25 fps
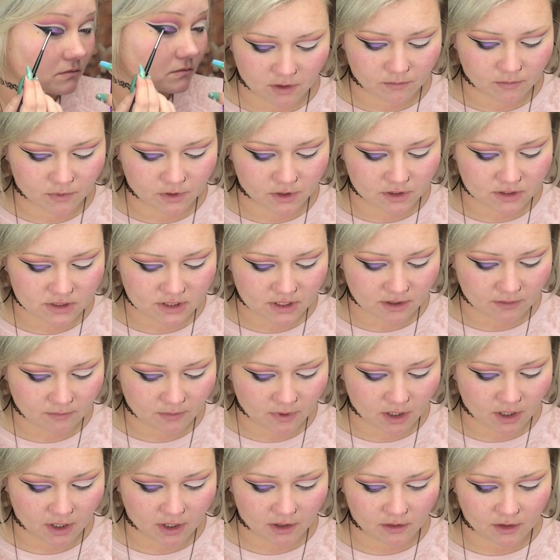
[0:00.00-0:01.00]
I'm going to take
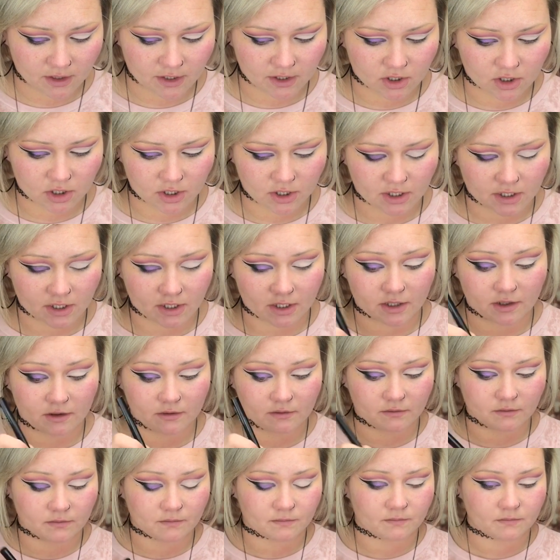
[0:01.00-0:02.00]
my eyeliner
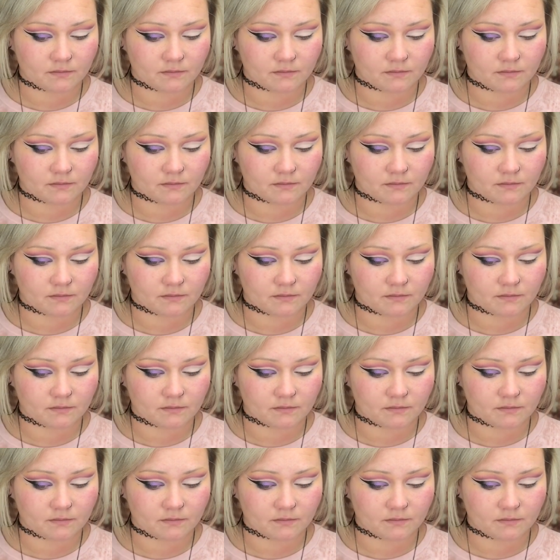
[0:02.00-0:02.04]
again.